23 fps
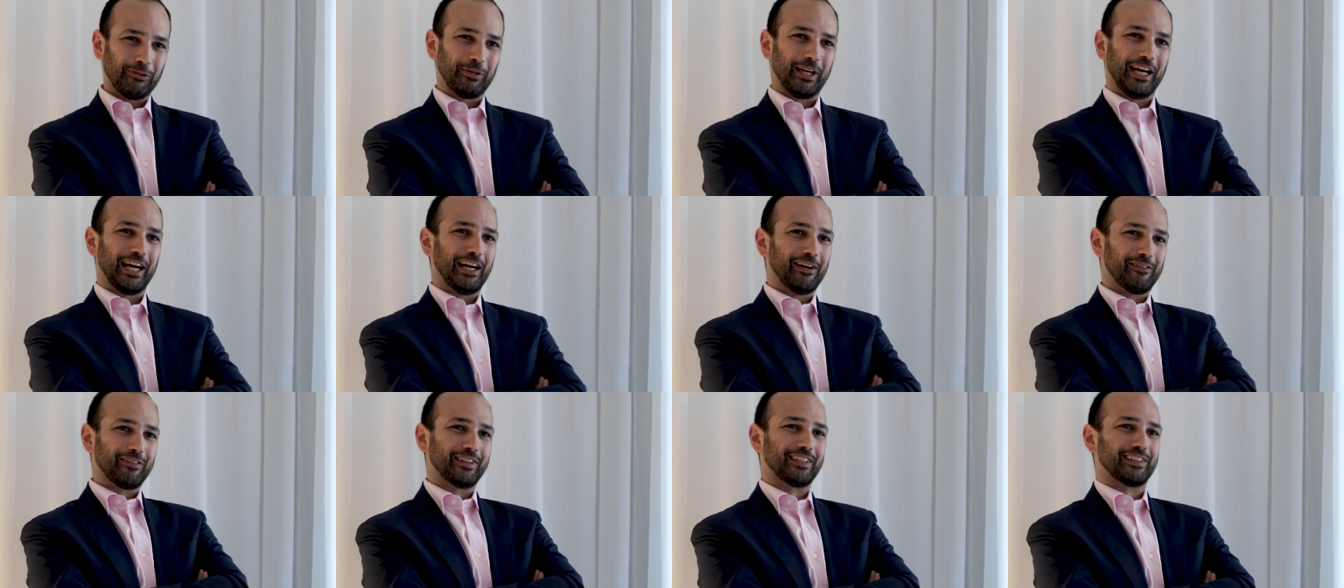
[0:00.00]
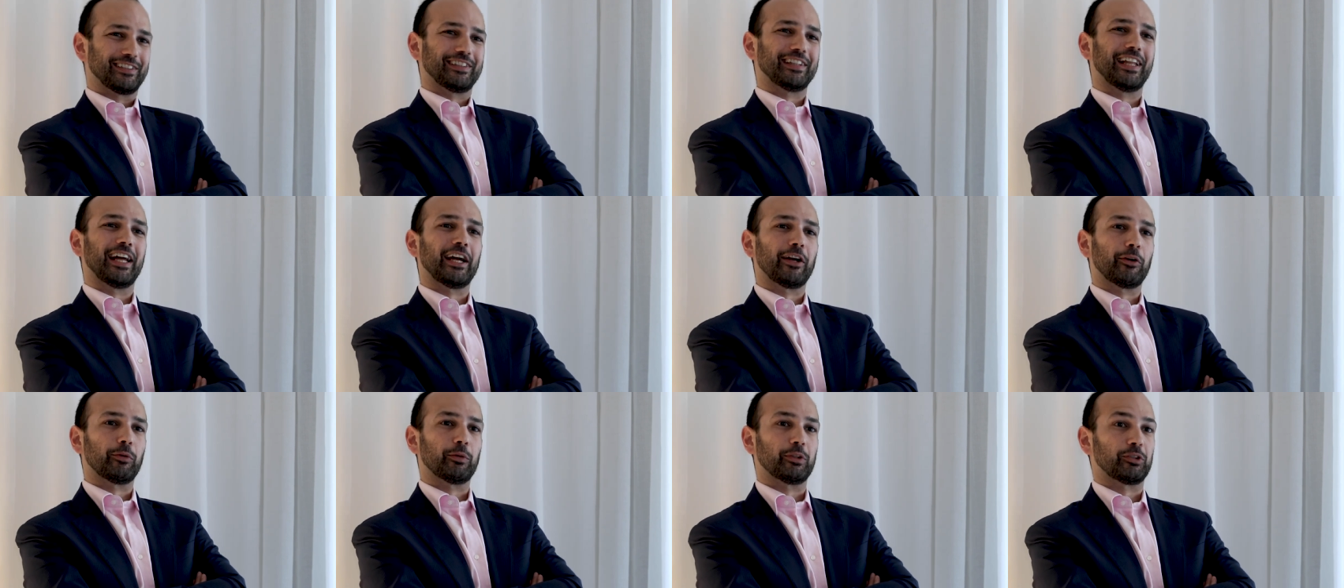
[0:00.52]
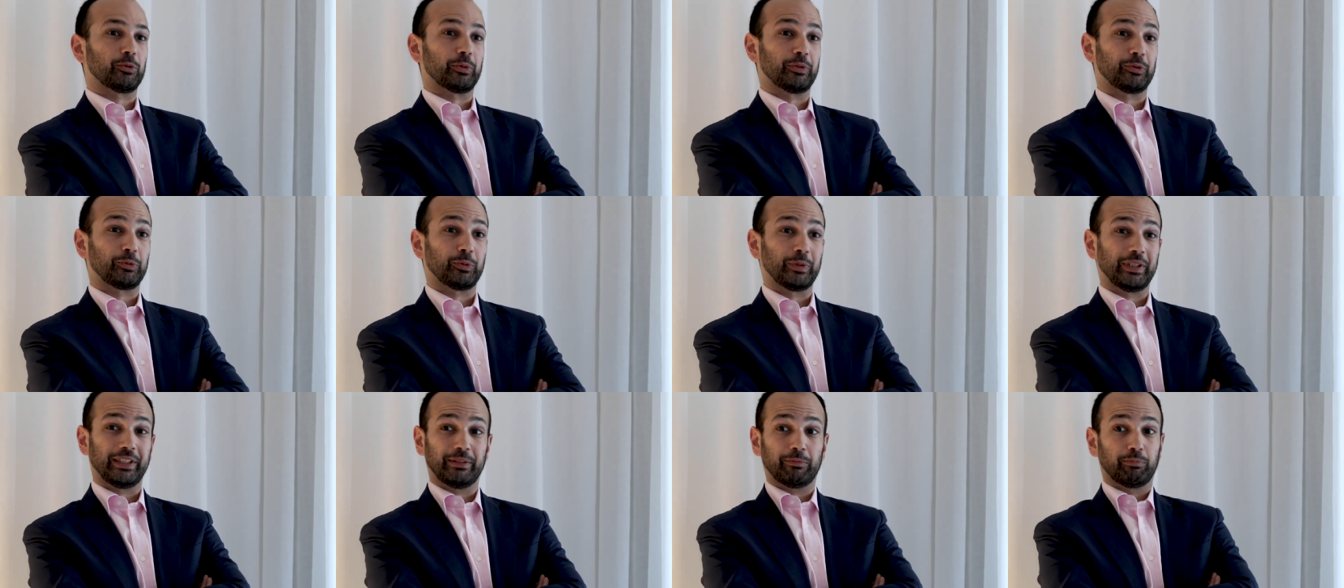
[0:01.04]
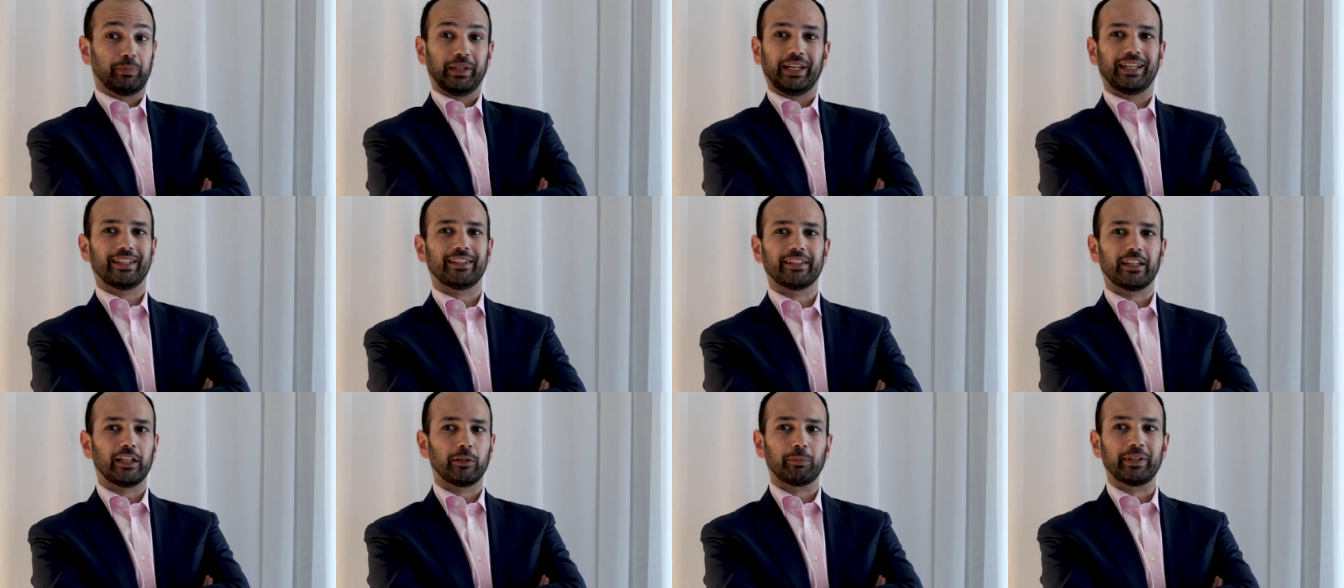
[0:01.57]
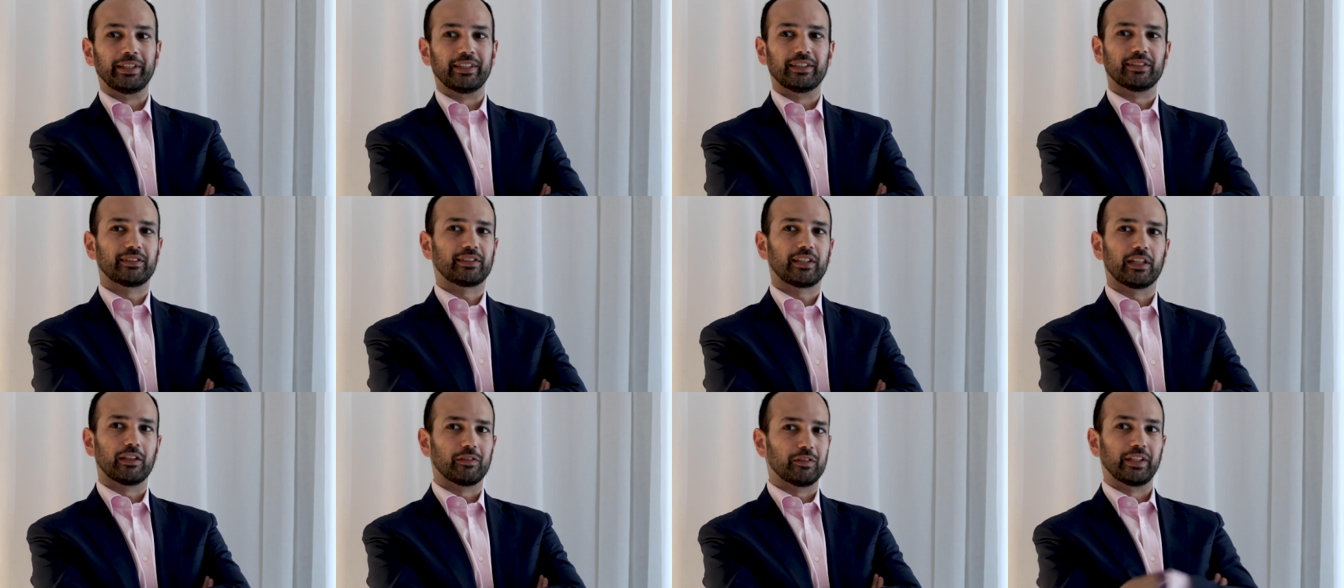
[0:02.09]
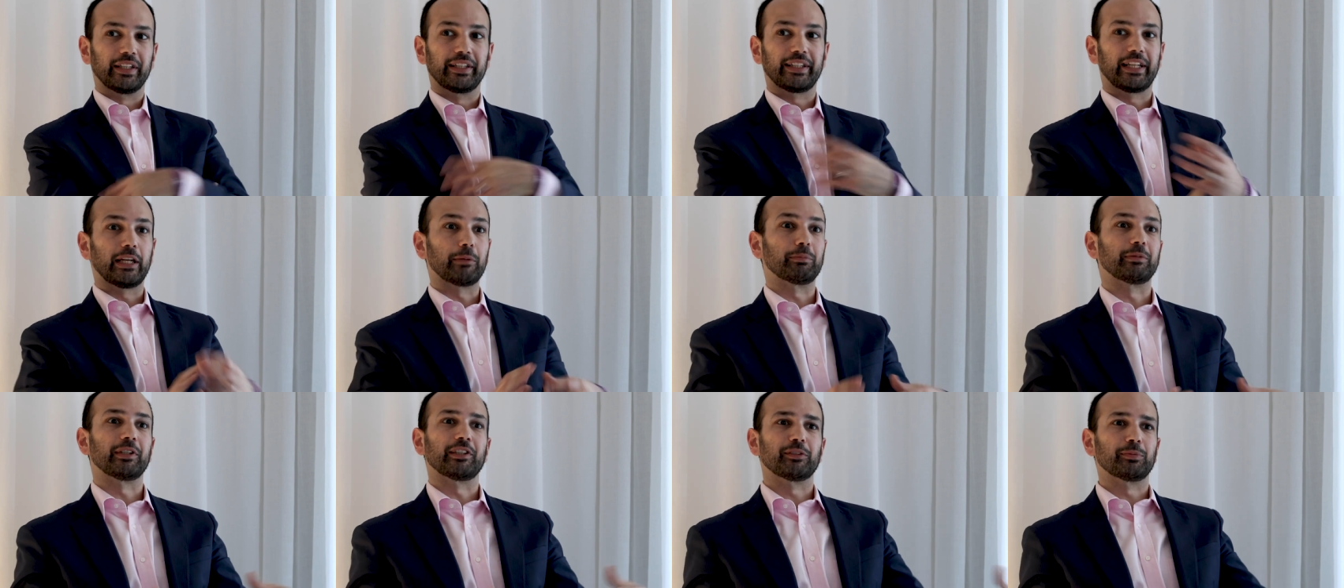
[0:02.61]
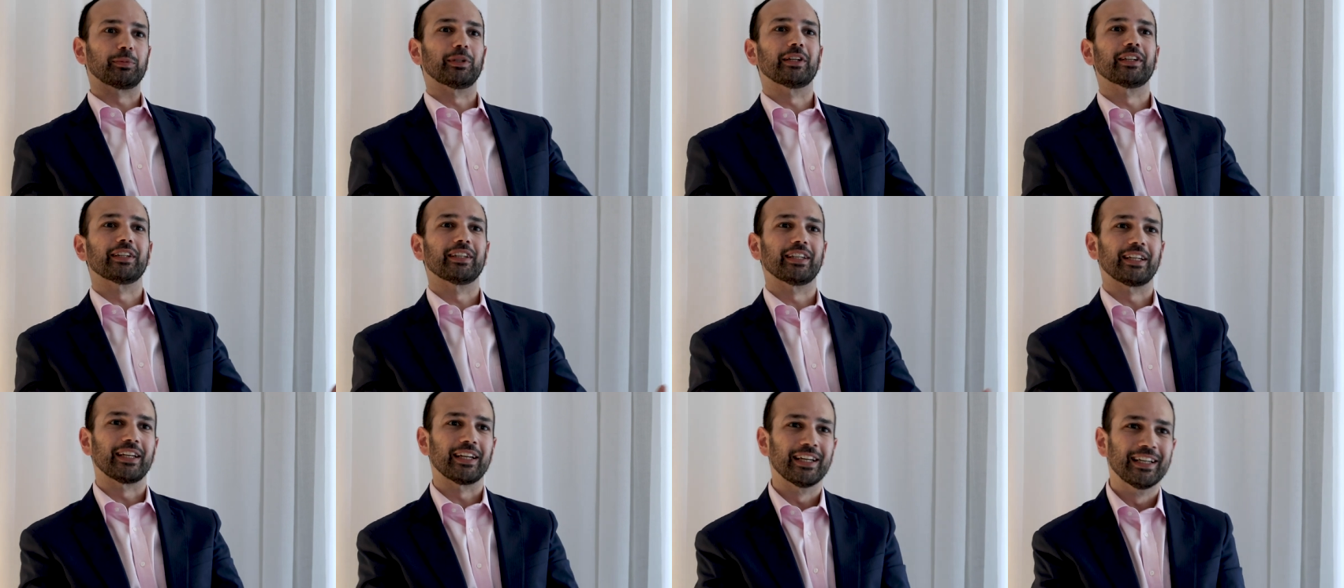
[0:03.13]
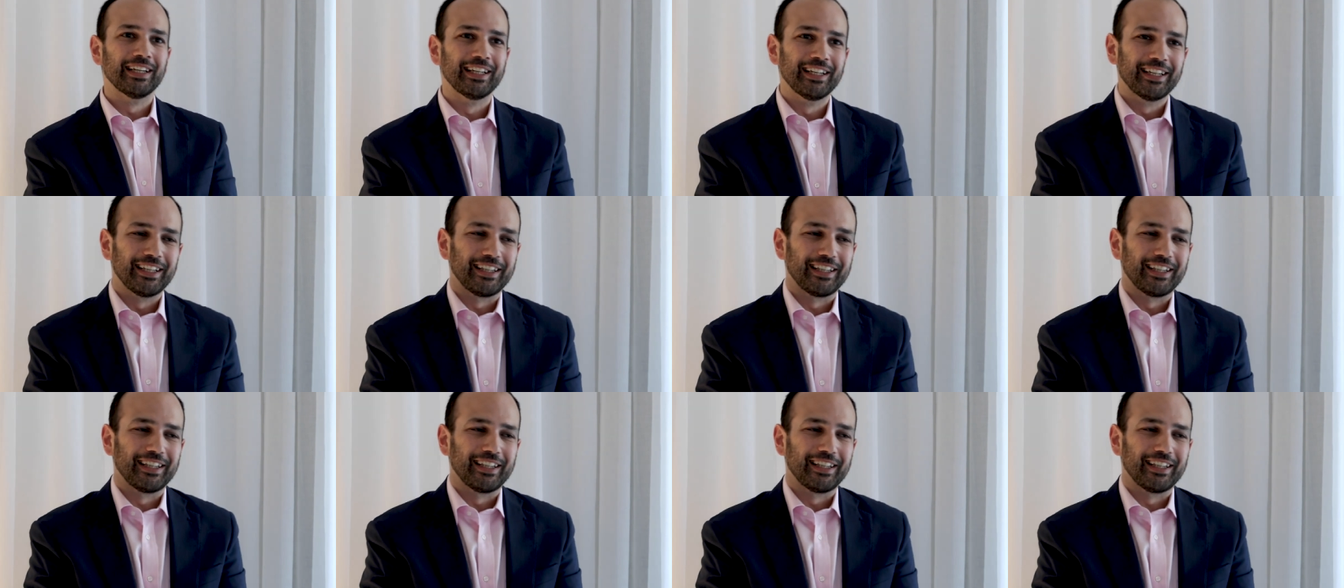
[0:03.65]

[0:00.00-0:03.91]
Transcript: we have this language which we picked up and discovered and kept expanding